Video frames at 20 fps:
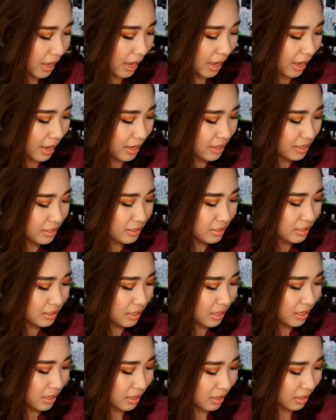And
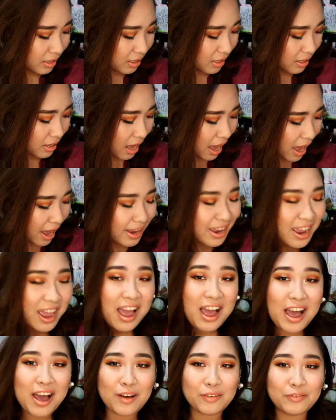I
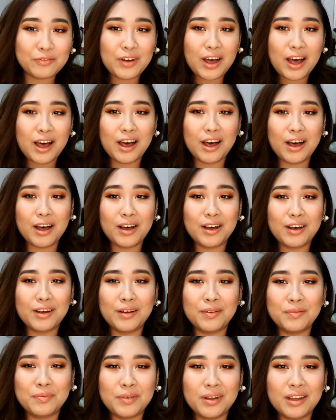
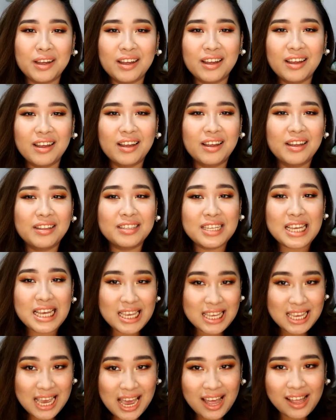have the
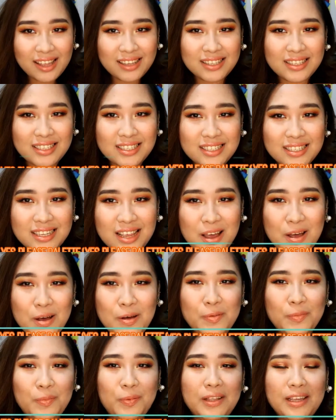Yes
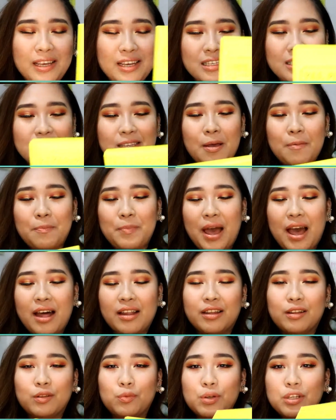Please
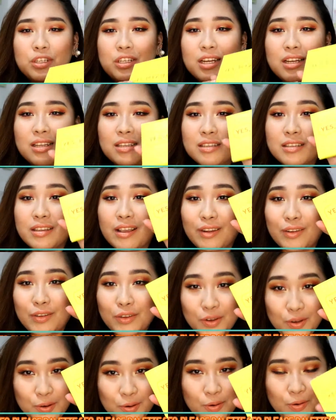palette, which is
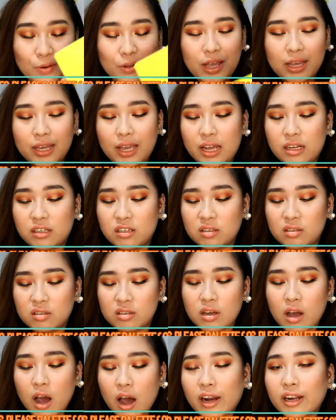new. Like I
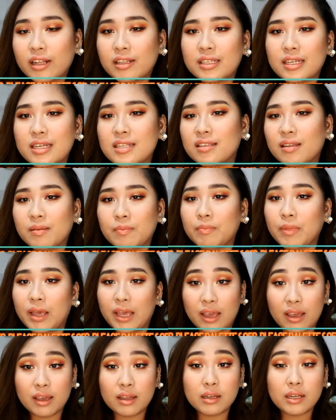just got it in the
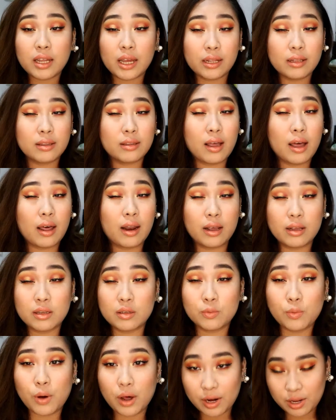mail and that
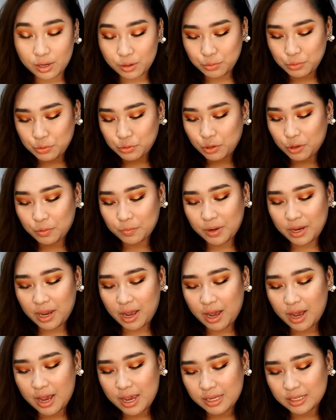is what I use on my
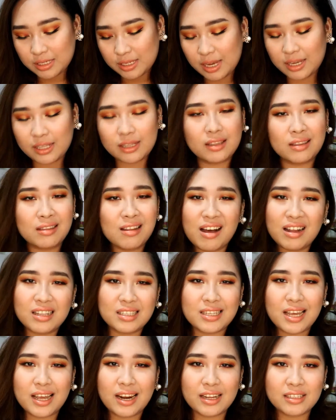eyes. Like not
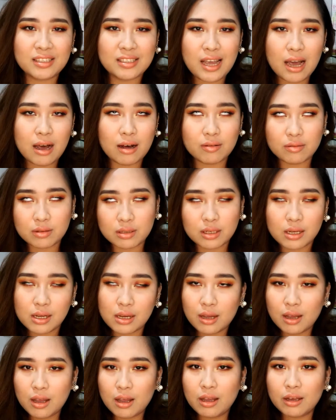that I doubt
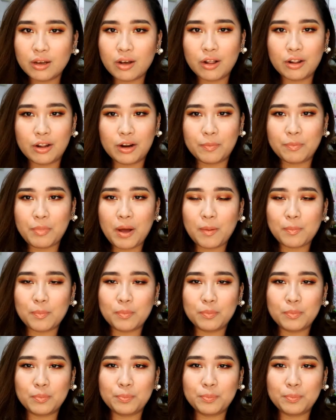Colourpop